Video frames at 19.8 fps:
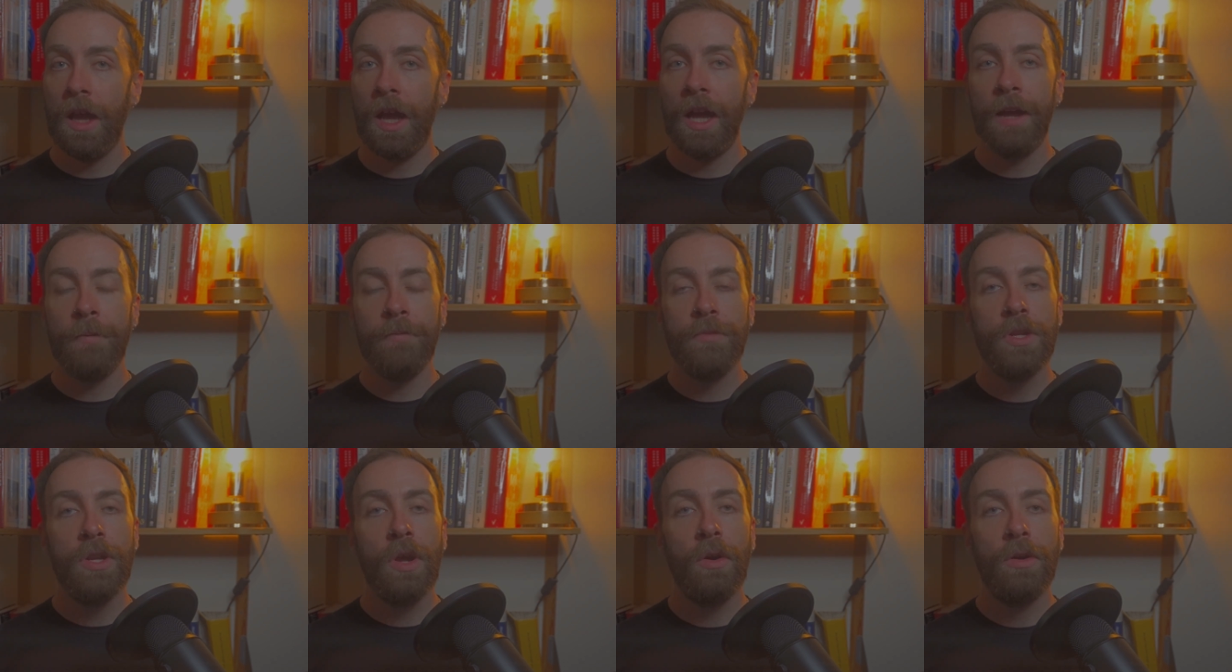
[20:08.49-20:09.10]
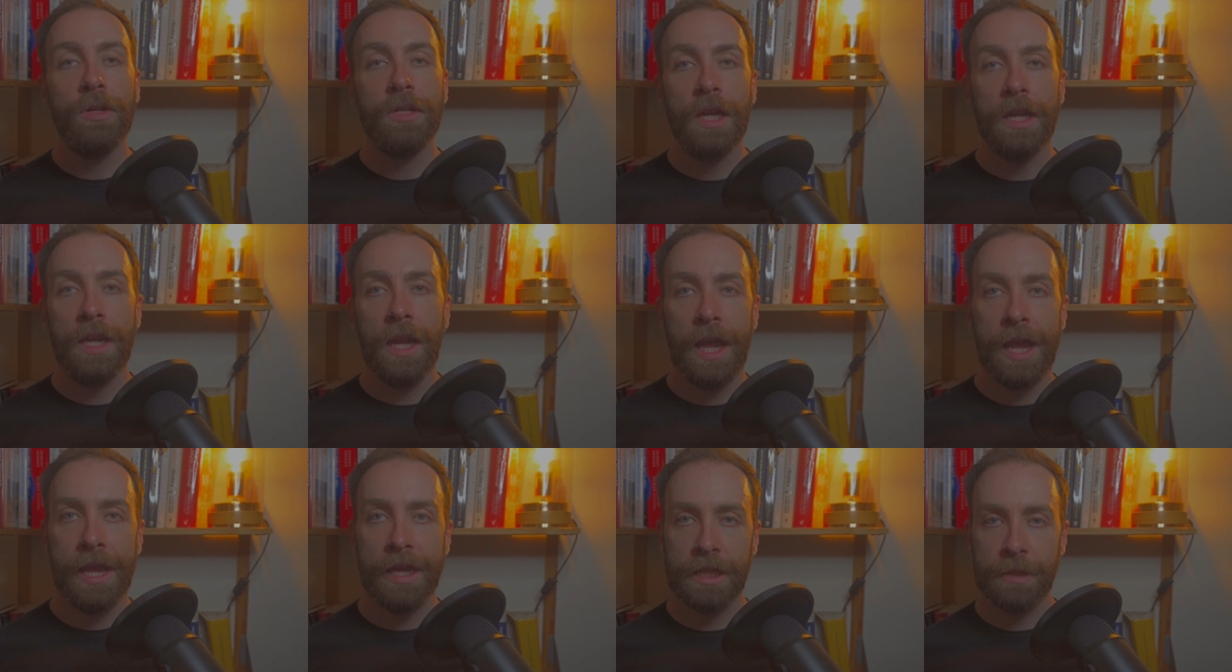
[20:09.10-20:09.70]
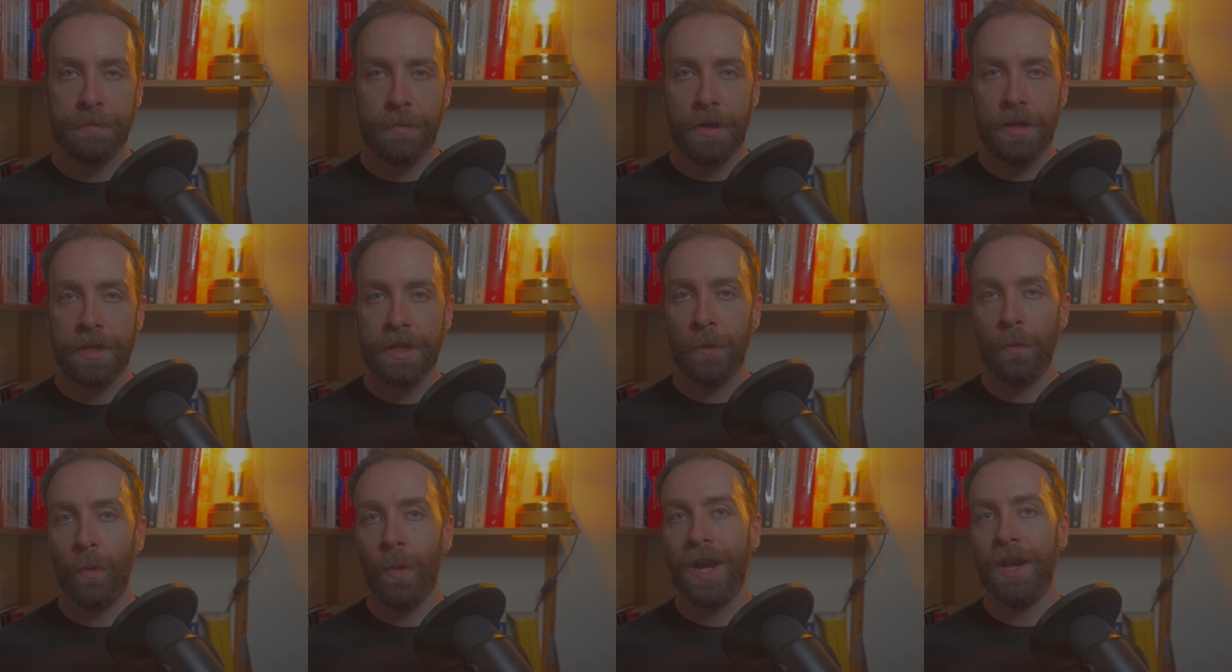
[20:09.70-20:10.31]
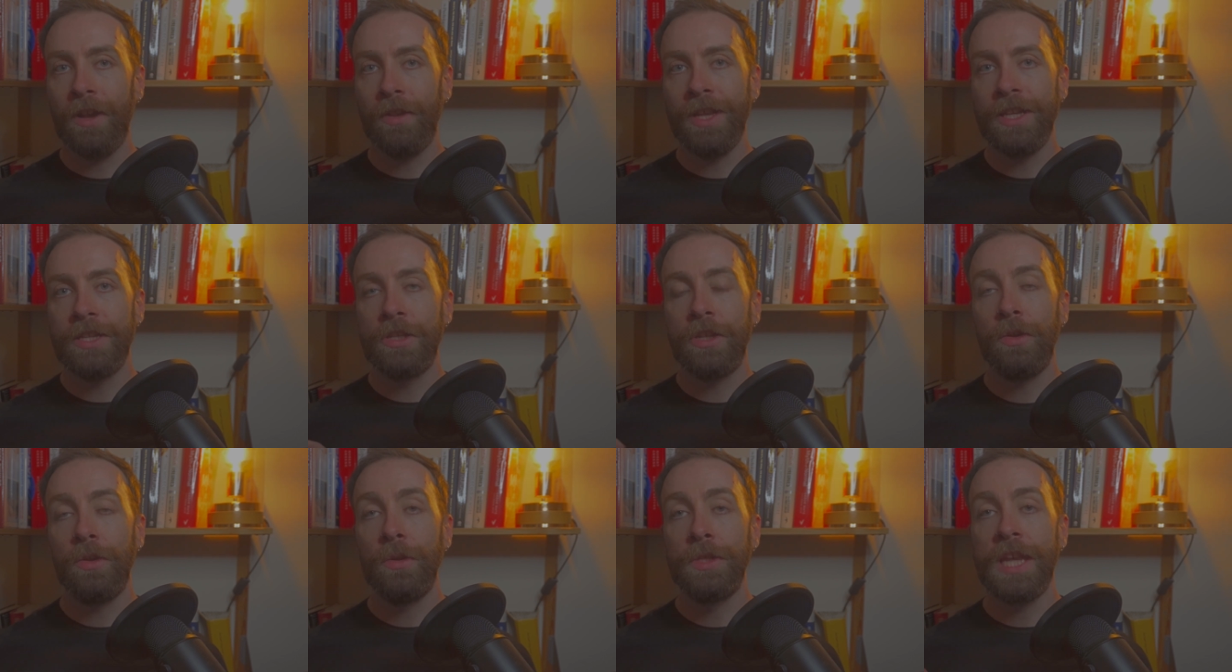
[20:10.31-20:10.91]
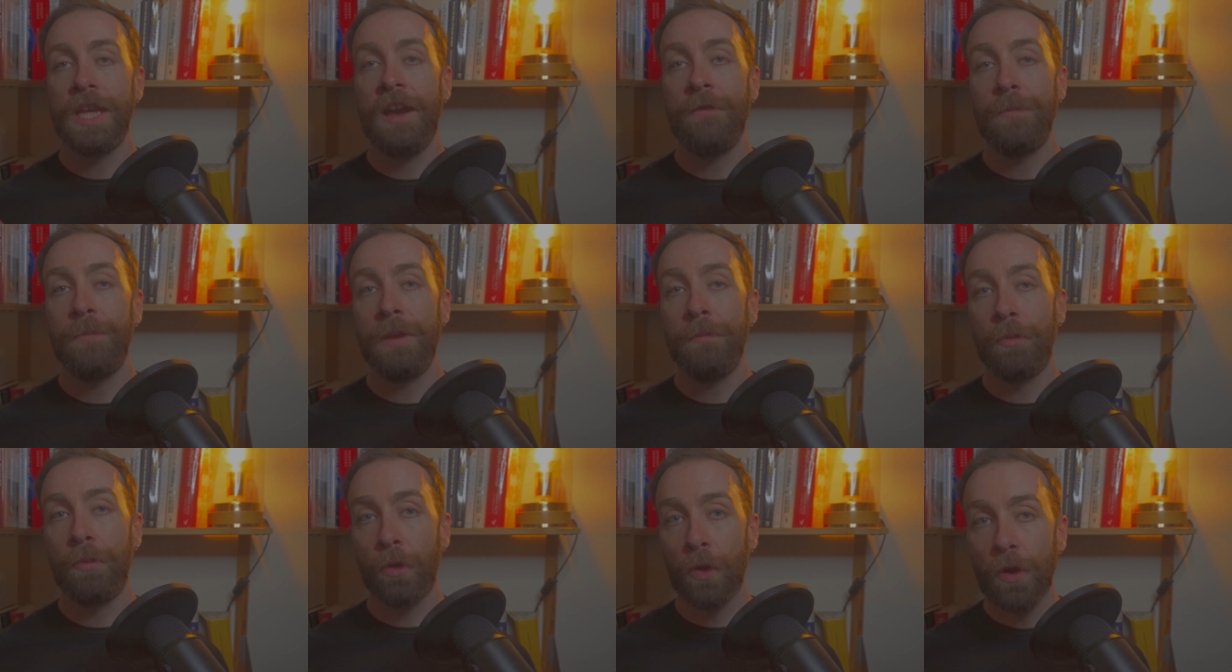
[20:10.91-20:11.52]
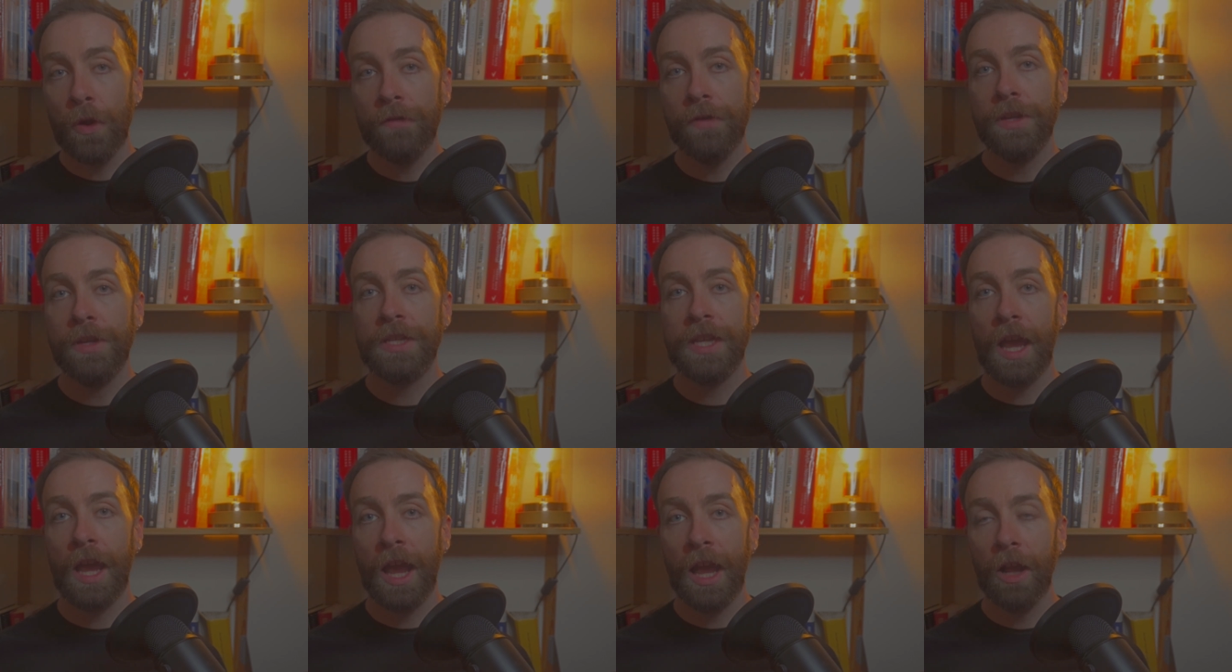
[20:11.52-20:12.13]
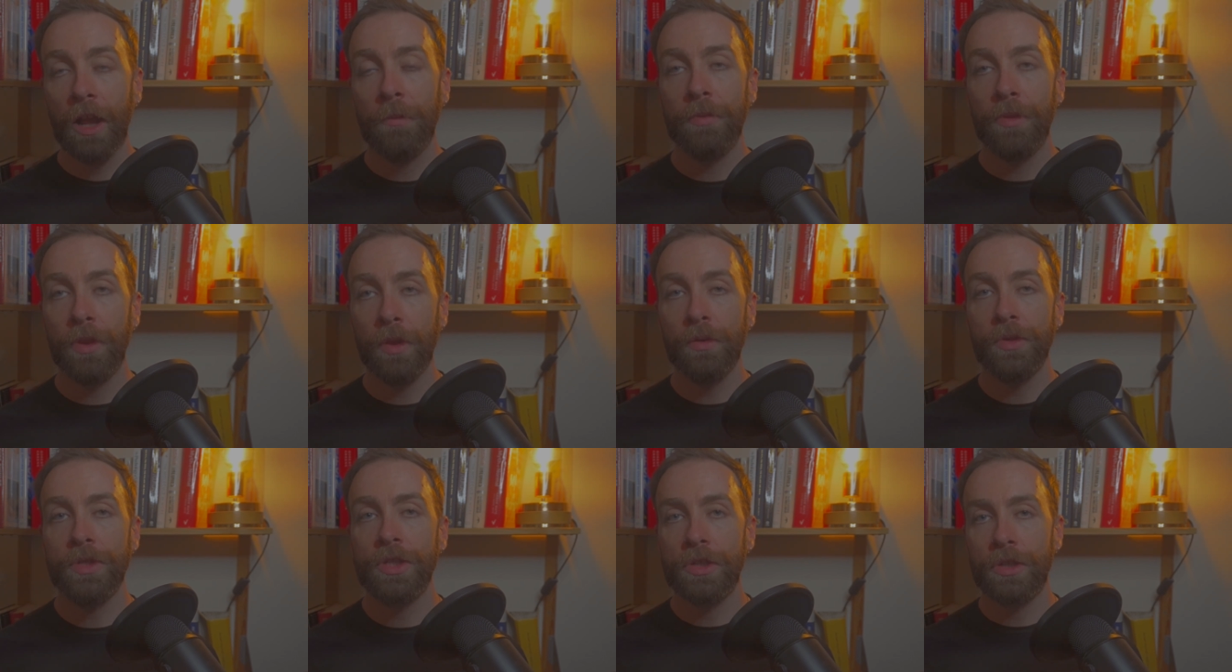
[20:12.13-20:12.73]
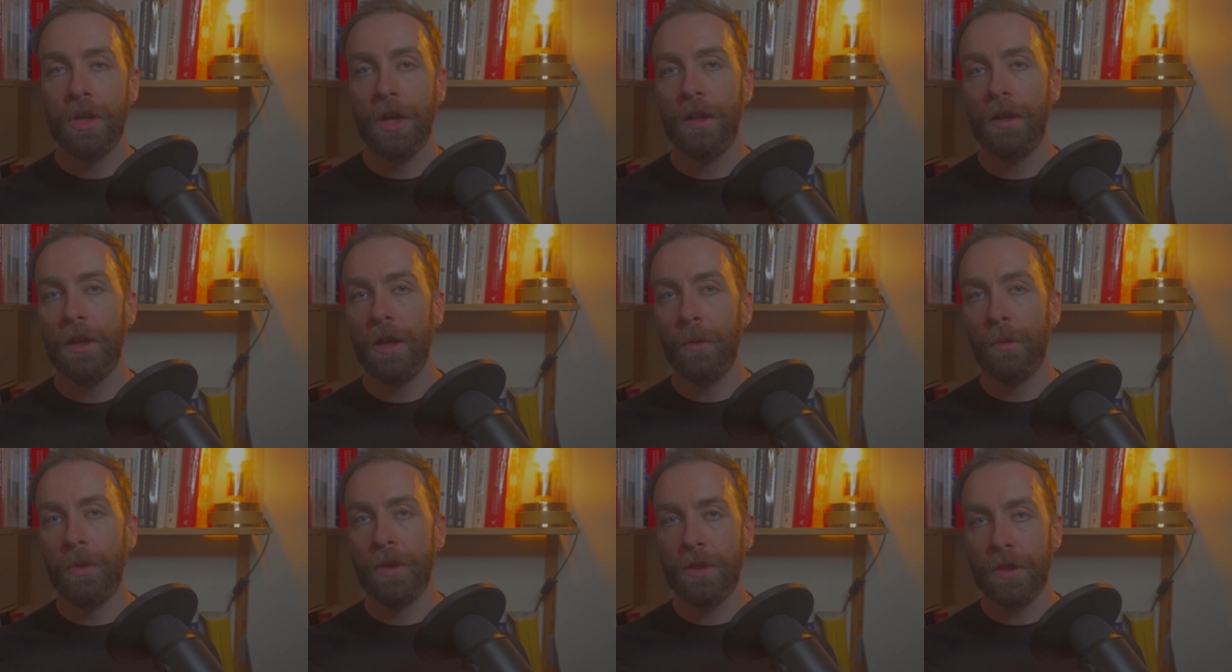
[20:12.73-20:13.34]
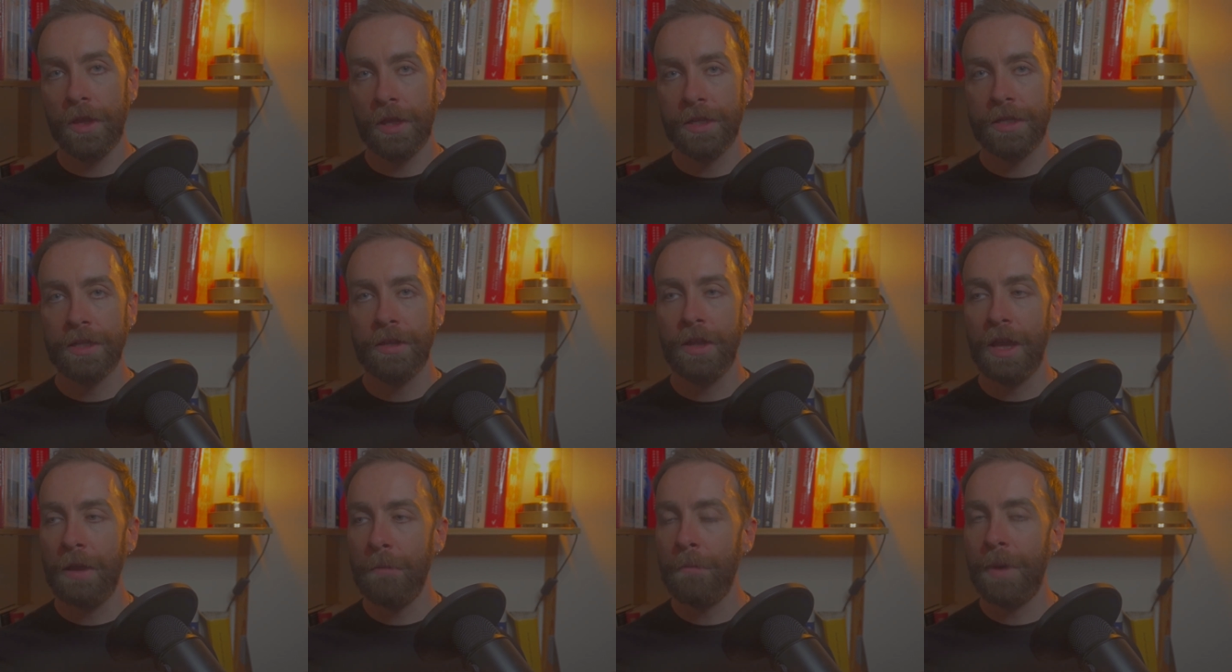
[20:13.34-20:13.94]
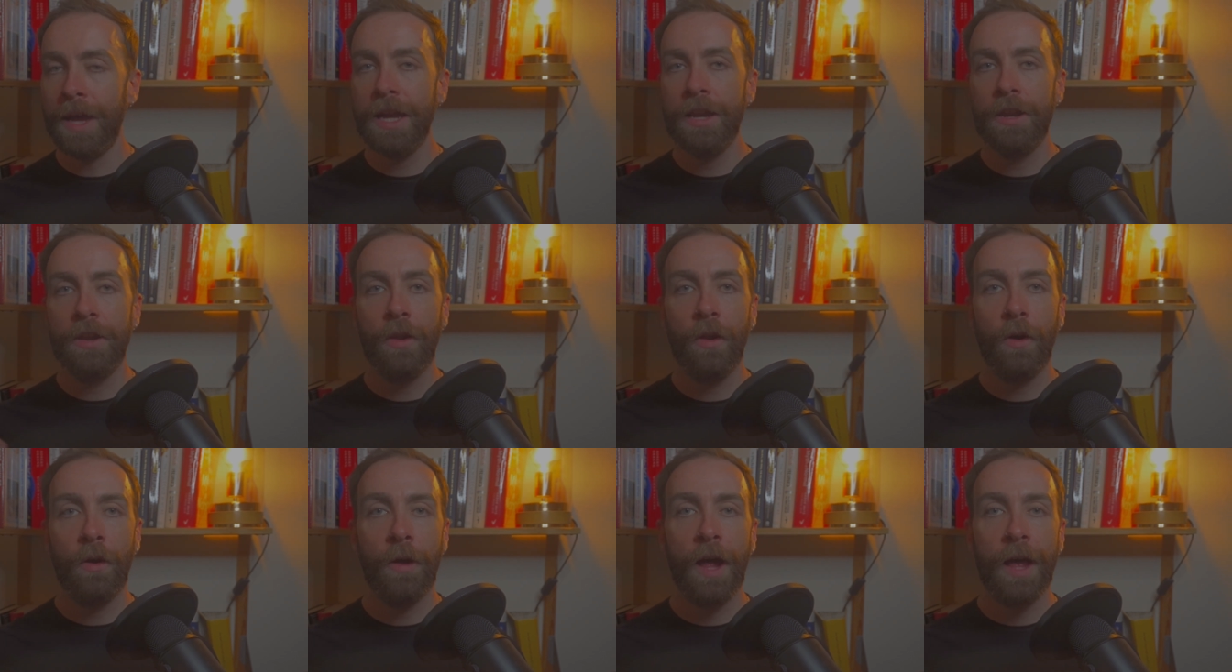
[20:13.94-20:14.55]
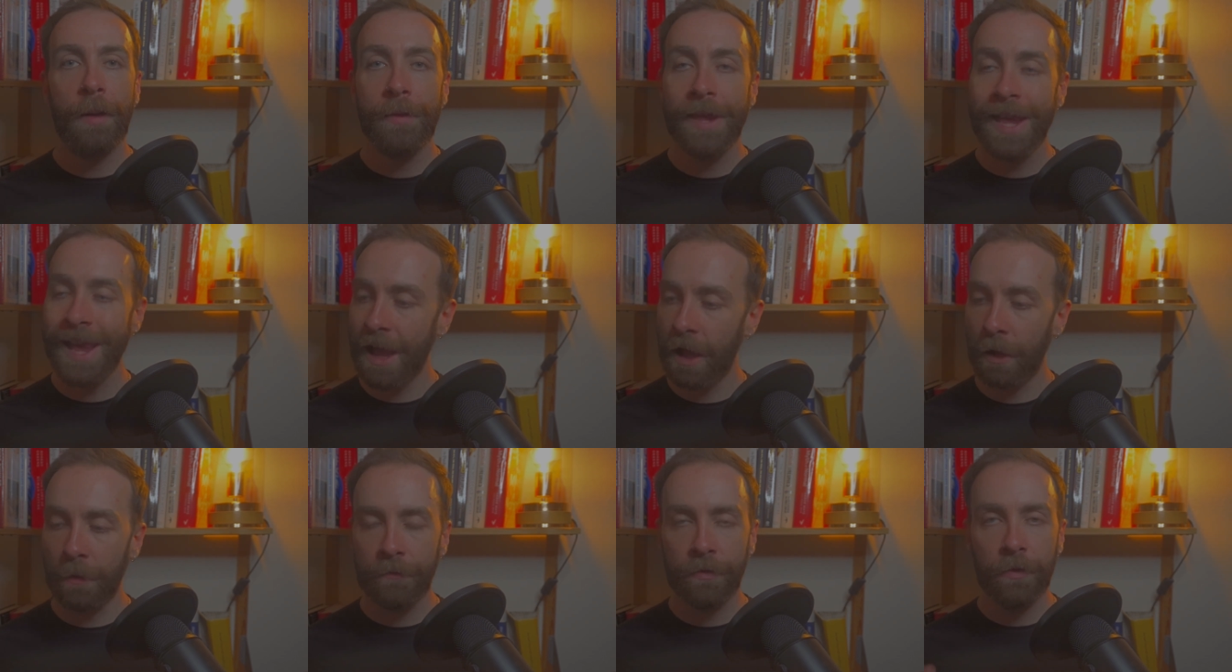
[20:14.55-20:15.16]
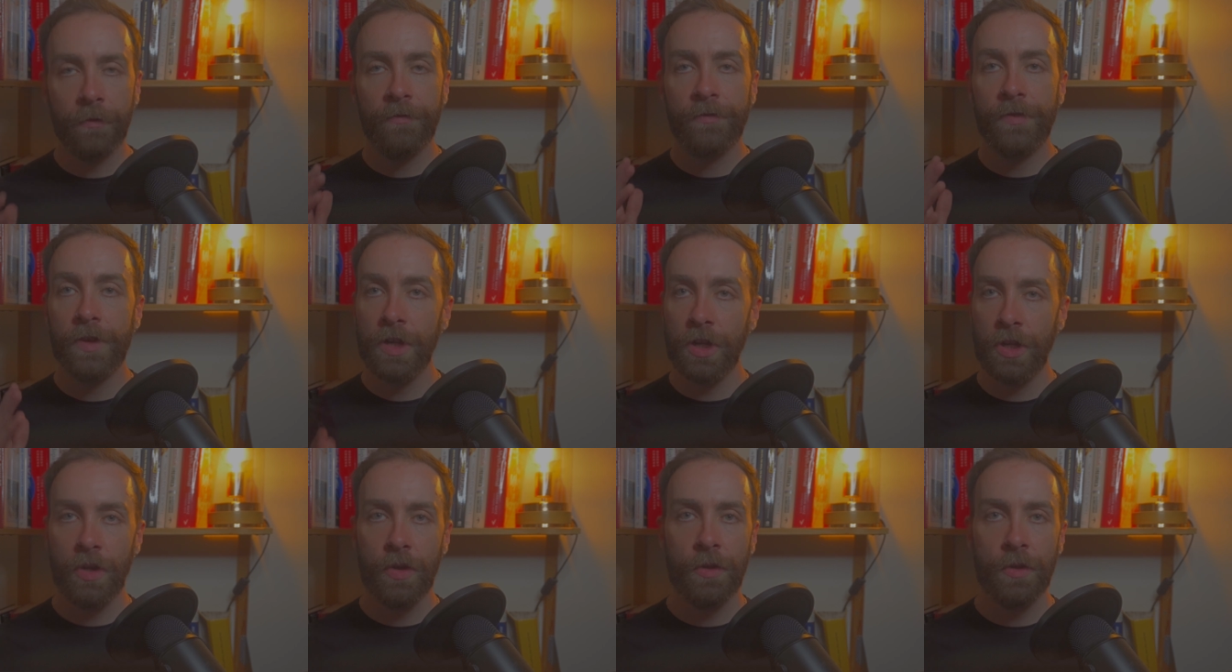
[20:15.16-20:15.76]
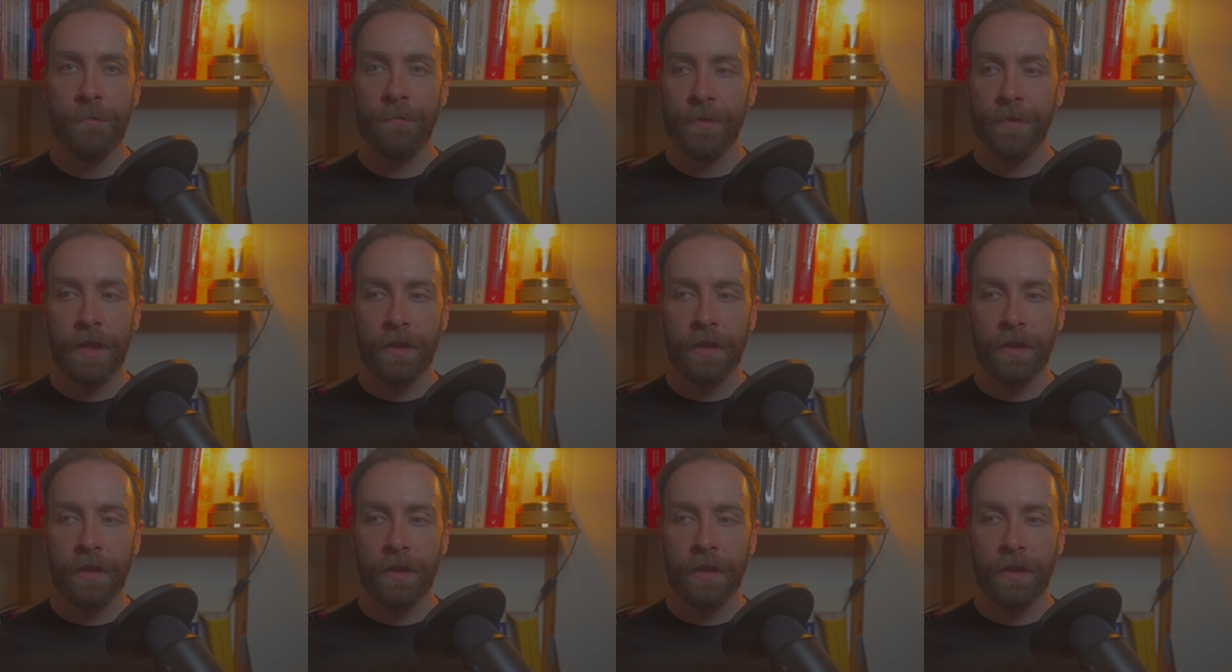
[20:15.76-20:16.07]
I am not an expert, and while these tools have been proven to help those struggling with this, they might not be helpful for you.